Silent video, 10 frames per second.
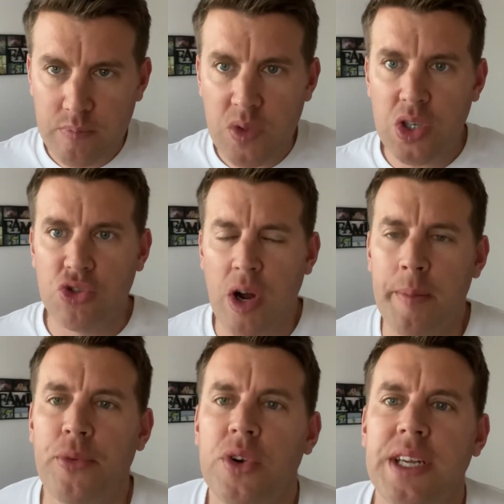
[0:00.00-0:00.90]
Grand
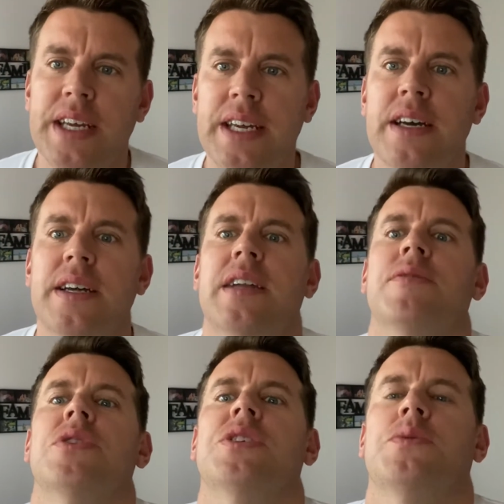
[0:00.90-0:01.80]
Prix here in
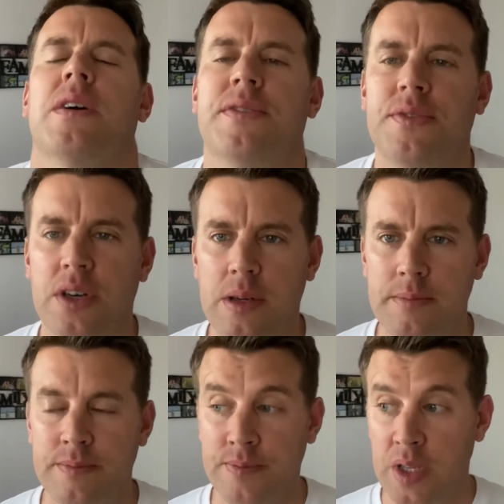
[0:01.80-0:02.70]
Wroclaw
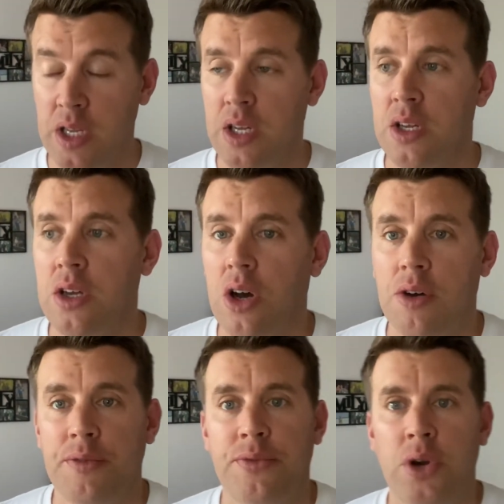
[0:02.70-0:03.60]

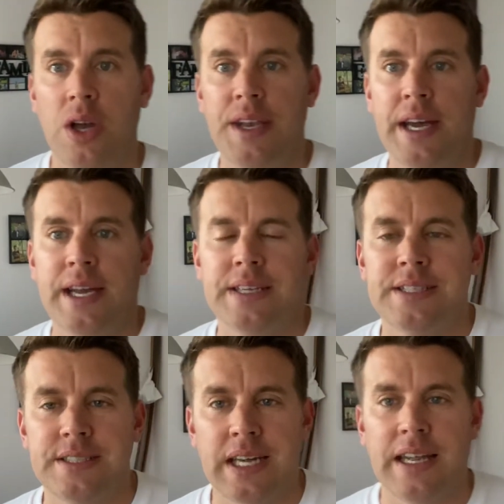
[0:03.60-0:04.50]
on Friday and
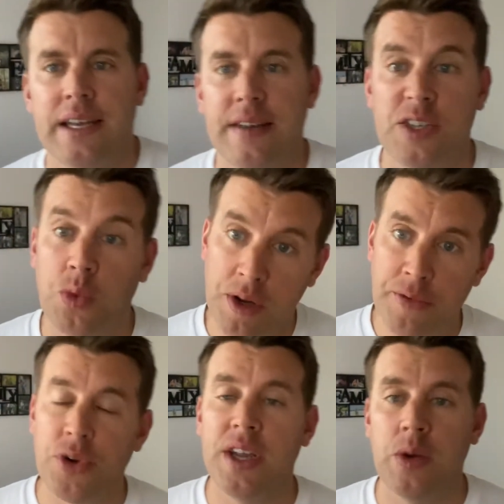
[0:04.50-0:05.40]
Saturday. There's one on
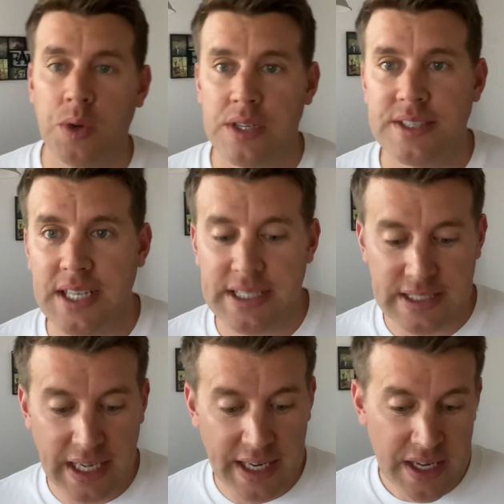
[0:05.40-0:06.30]
Friday, one on
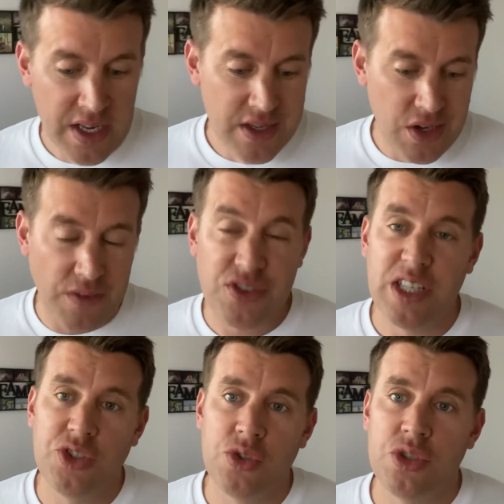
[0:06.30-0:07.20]
Saturday. Obviously
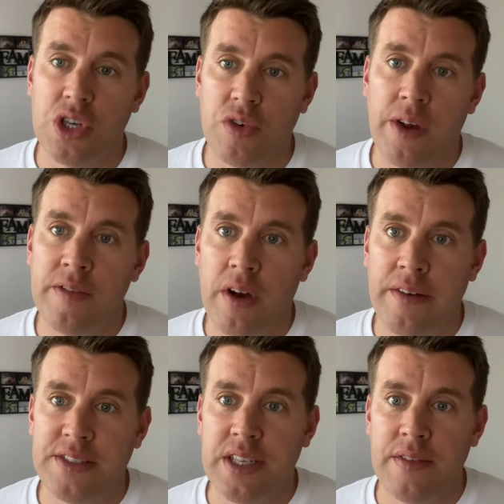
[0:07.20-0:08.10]
due to
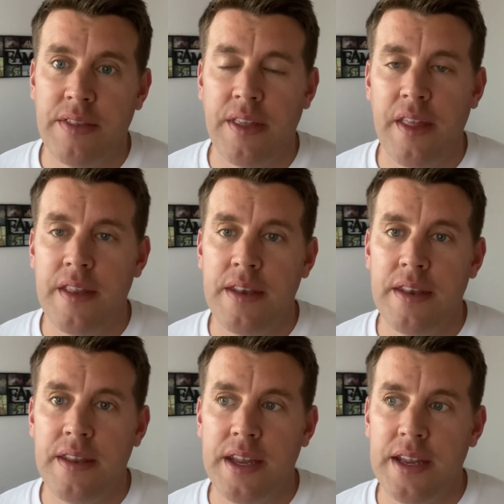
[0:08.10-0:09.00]
coronavirus and everything,
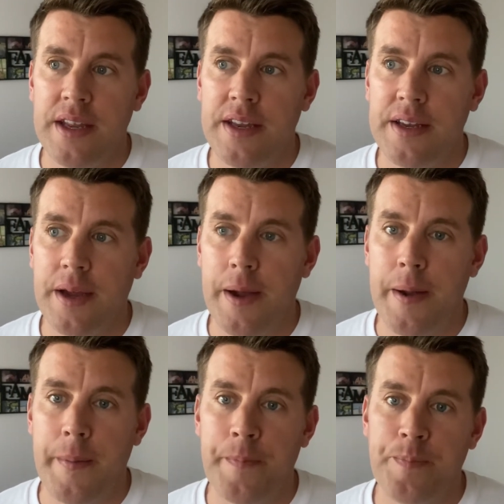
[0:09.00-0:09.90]
the
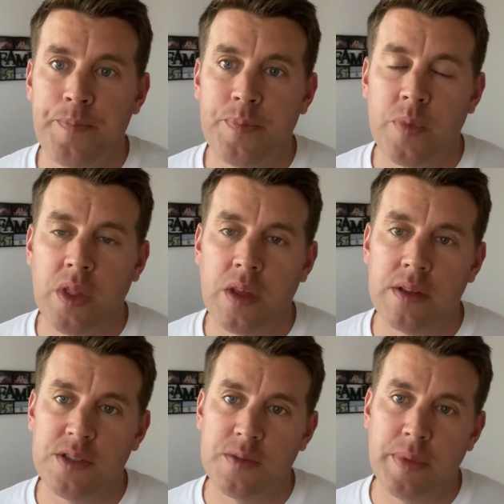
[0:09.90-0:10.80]

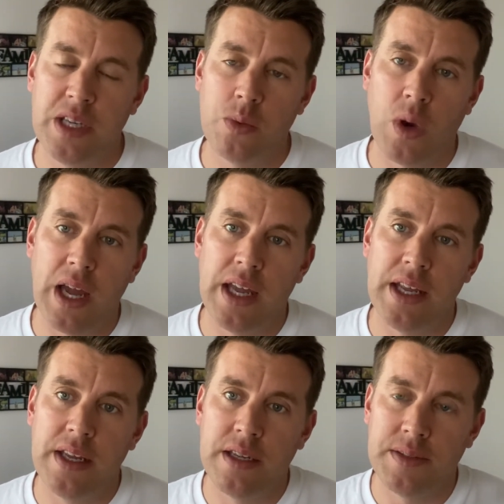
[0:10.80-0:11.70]
speedway